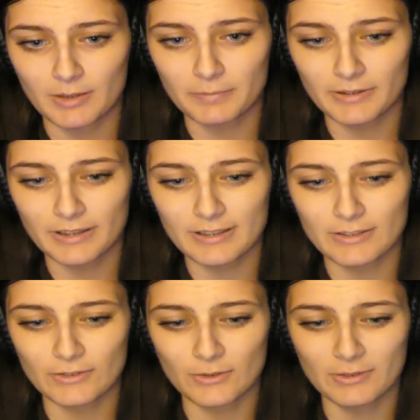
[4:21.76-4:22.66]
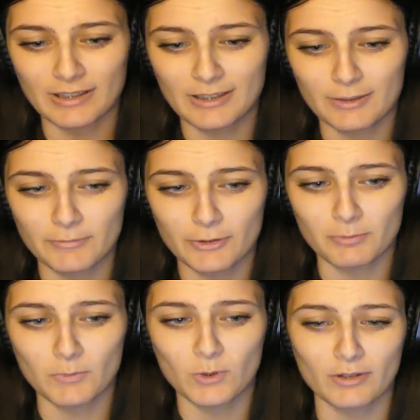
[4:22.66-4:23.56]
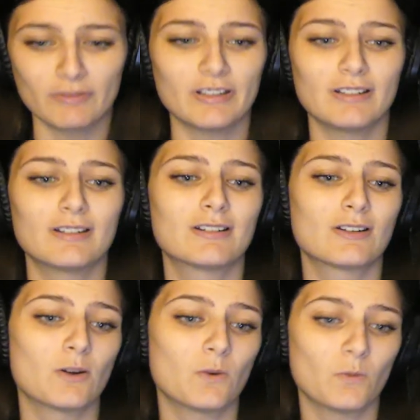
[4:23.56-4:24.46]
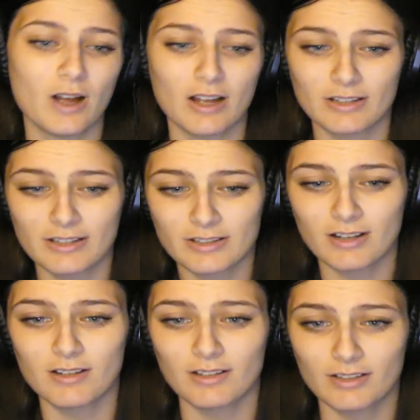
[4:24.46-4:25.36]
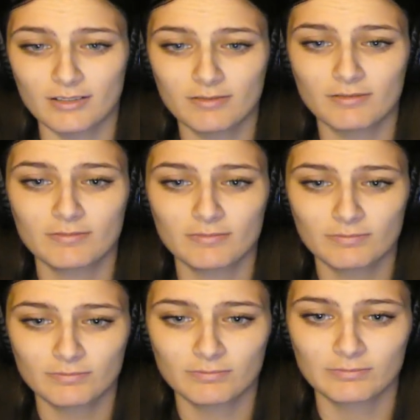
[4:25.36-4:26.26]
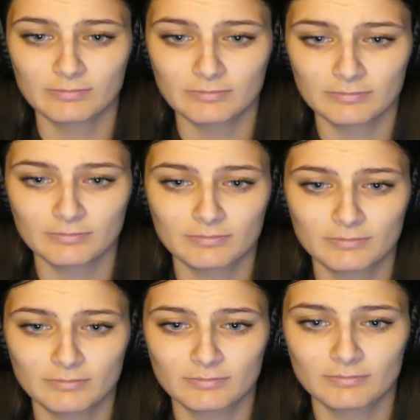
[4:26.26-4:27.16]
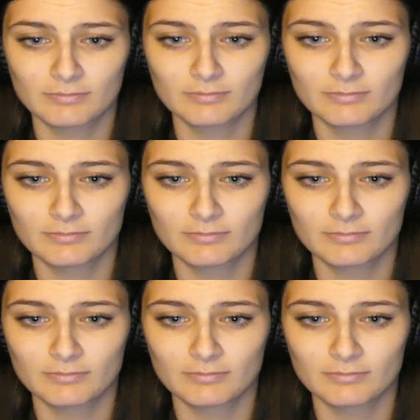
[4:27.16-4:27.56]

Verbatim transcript: Please don't let him do more of it. Wow, he's gone. Somebody broke in.